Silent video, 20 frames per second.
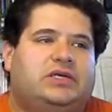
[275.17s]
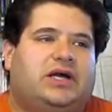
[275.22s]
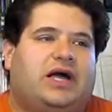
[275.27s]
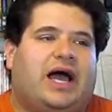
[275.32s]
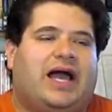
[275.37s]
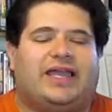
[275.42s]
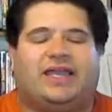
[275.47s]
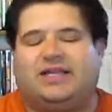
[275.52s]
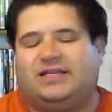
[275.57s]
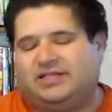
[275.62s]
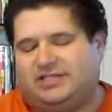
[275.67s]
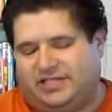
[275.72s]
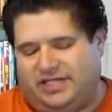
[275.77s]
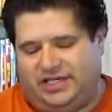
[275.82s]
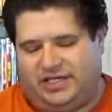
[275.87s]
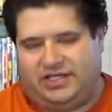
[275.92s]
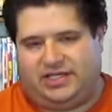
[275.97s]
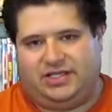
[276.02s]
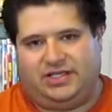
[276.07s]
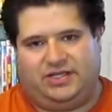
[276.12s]
I can
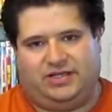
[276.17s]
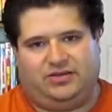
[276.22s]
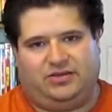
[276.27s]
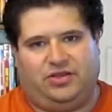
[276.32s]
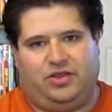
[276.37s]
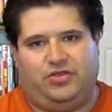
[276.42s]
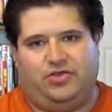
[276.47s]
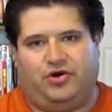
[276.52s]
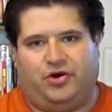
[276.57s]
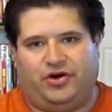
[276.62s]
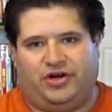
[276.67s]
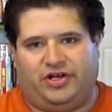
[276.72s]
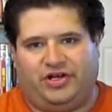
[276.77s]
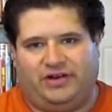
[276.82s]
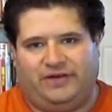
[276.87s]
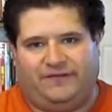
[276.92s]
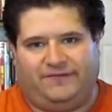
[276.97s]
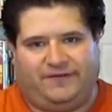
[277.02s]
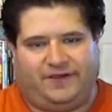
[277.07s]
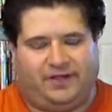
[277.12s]
see the dirt
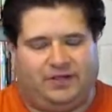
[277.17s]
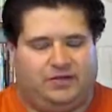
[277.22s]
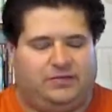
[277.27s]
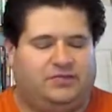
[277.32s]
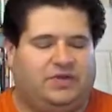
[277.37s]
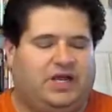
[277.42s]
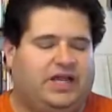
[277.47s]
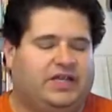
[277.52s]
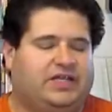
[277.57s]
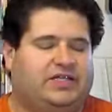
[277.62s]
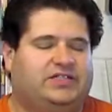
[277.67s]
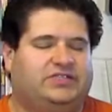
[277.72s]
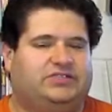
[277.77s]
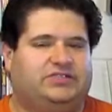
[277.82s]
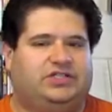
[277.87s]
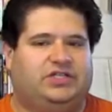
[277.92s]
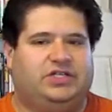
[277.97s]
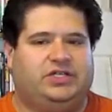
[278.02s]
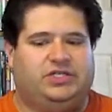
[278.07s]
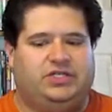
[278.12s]
in the film. I can
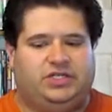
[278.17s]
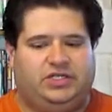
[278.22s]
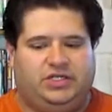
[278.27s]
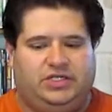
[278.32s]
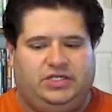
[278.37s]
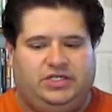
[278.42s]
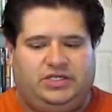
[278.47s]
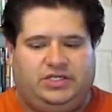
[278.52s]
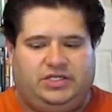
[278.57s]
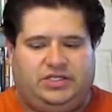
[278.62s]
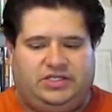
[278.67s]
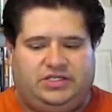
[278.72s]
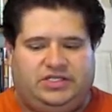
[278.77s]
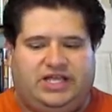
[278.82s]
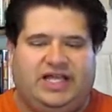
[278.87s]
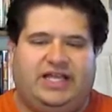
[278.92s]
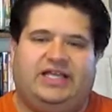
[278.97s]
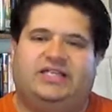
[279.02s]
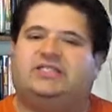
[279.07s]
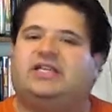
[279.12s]
see
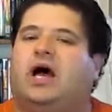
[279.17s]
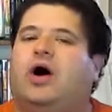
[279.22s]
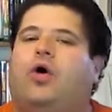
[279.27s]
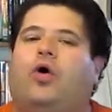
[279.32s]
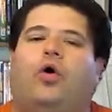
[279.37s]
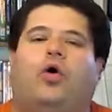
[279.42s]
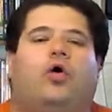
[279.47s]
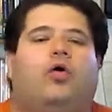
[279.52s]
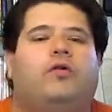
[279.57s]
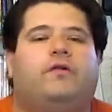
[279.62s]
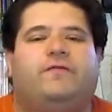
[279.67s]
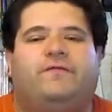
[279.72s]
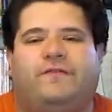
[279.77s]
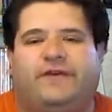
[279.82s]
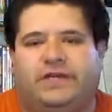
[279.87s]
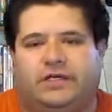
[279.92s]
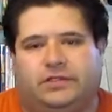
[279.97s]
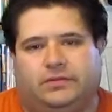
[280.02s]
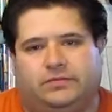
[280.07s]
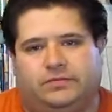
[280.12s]
that it's an old
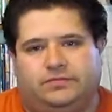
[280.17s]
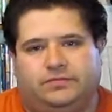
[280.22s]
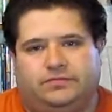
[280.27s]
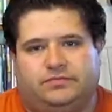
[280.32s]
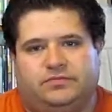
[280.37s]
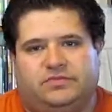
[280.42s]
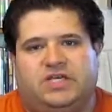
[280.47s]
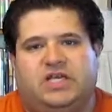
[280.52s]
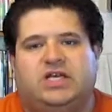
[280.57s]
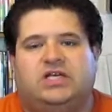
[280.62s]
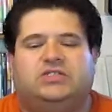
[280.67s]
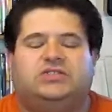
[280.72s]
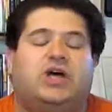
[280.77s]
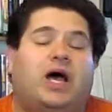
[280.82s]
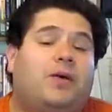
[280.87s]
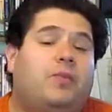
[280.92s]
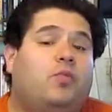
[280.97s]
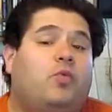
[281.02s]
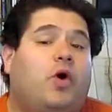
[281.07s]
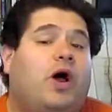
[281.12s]
film. So
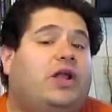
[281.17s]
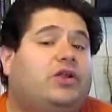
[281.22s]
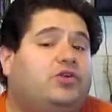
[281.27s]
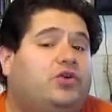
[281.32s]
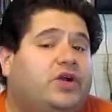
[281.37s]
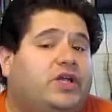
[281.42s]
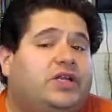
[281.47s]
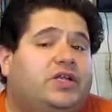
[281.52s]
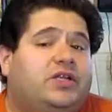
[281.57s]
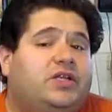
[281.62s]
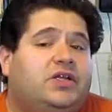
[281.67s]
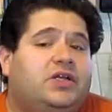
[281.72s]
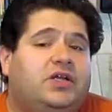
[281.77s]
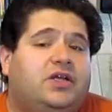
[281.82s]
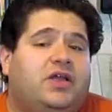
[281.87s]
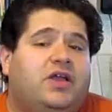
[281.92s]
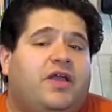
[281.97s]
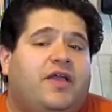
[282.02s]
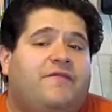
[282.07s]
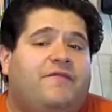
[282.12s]
I'm wondering
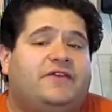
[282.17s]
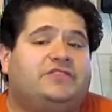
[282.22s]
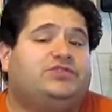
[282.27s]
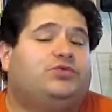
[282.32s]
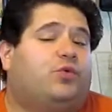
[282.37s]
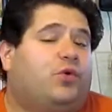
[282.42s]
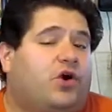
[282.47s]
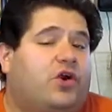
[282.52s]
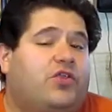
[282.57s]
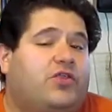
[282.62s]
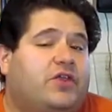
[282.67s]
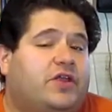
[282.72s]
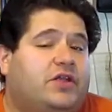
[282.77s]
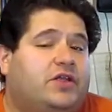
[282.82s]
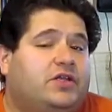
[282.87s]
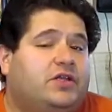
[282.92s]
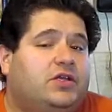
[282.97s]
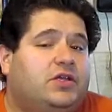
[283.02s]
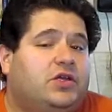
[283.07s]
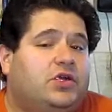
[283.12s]
if it's worth
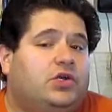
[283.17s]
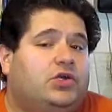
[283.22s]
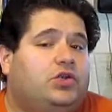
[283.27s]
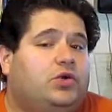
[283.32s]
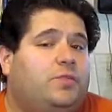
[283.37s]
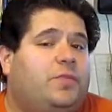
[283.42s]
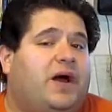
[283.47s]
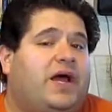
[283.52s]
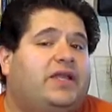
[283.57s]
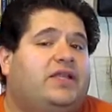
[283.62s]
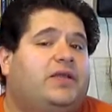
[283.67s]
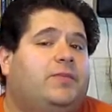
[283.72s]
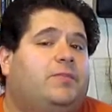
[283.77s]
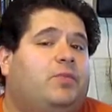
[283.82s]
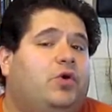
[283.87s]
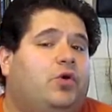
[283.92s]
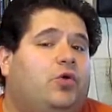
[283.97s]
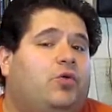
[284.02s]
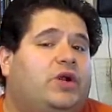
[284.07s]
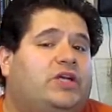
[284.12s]
it to buy the
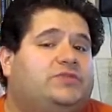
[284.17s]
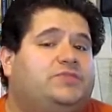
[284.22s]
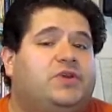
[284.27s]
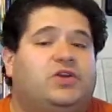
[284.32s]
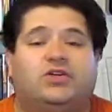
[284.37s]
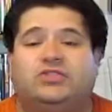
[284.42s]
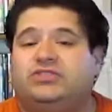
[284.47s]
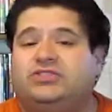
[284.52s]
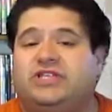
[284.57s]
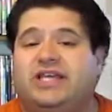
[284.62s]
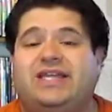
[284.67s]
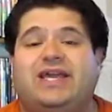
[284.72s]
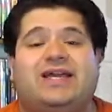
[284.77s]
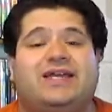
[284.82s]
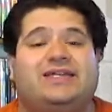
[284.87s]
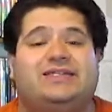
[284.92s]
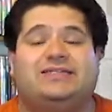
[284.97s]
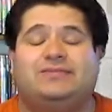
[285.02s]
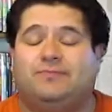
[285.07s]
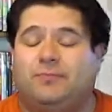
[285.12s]
Blu-ray, because they
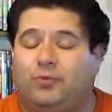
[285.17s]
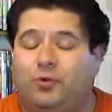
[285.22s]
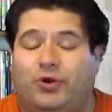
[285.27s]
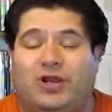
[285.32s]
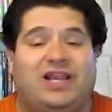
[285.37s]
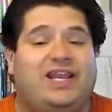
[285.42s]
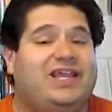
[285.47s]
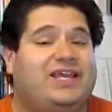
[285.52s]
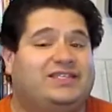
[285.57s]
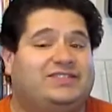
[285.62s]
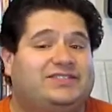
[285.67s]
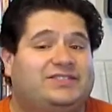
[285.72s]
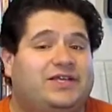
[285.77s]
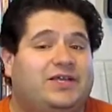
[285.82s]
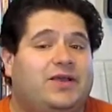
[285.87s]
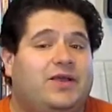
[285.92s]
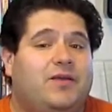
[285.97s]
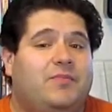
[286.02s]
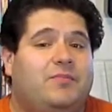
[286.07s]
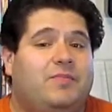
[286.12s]
just released
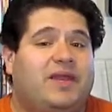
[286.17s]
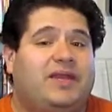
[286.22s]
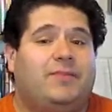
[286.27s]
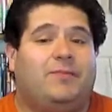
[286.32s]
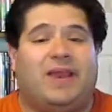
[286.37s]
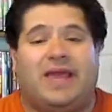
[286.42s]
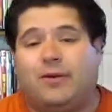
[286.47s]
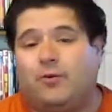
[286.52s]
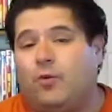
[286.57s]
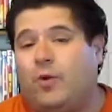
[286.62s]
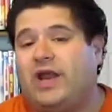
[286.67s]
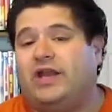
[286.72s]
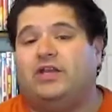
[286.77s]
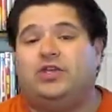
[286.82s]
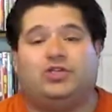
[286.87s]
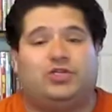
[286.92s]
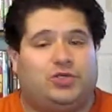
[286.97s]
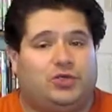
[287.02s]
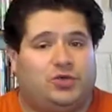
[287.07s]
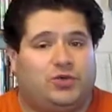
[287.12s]
Men in Black 1
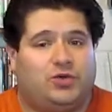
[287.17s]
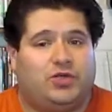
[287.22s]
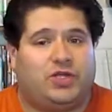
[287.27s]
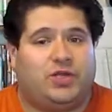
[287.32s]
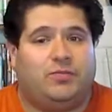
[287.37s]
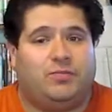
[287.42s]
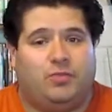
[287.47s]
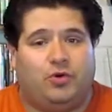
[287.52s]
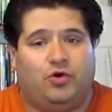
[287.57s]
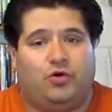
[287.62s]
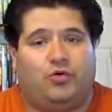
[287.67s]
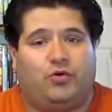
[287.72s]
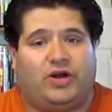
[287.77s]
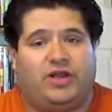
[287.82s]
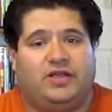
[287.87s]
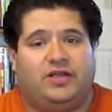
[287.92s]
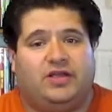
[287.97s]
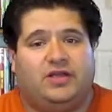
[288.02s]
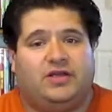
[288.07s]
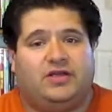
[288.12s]
and 2 in
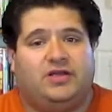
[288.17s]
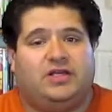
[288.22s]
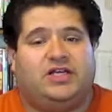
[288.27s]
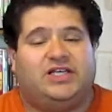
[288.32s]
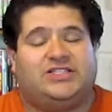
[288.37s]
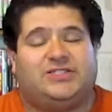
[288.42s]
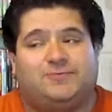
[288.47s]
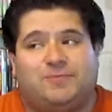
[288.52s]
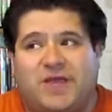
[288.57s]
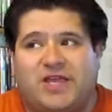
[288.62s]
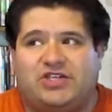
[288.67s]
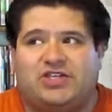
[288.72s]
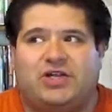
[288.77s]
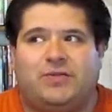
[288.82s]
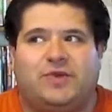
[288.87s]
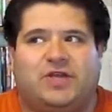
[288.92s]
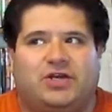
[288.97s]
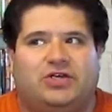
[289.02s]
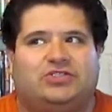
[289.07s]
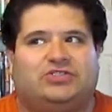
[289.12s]
Blu-ray.
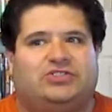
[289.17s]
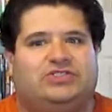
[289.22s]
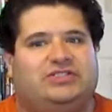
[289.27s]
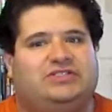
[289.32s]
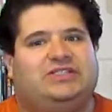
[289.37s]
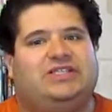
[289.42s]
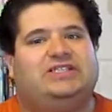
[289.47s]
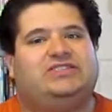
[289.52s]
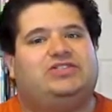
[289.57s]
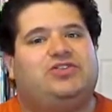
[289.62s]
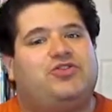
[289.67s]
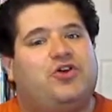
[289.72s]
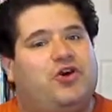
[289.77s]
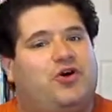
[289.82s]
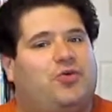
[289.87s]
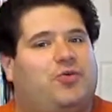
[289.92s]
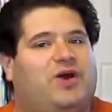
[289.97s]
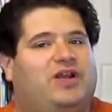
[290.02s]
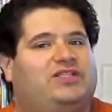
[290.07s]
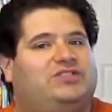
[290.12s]
Especially because this
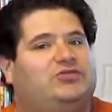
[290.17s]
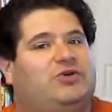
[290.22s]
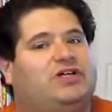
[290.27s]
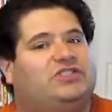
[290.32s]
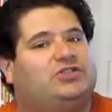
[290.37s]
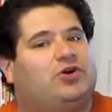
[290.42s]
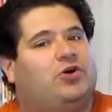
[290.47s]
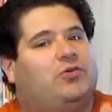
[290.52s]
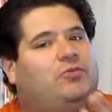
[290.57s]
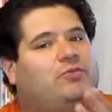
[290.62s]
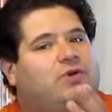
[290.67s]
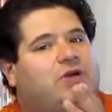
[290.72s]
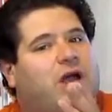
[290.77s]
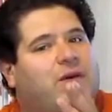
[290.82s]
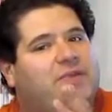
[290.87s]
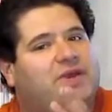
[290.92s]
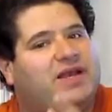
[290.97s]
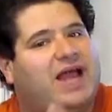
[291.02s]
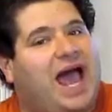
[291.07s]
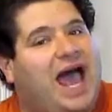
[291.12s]
third one is what's
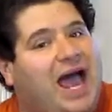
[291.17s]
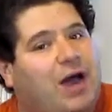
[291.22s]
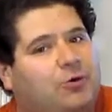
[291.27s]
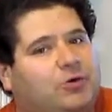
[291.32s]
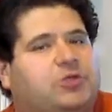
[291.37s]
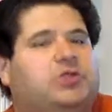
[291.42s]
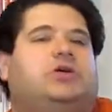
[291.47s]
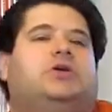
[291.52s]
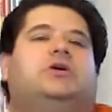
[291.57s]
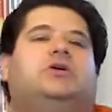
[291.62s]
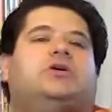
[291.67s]
coming out.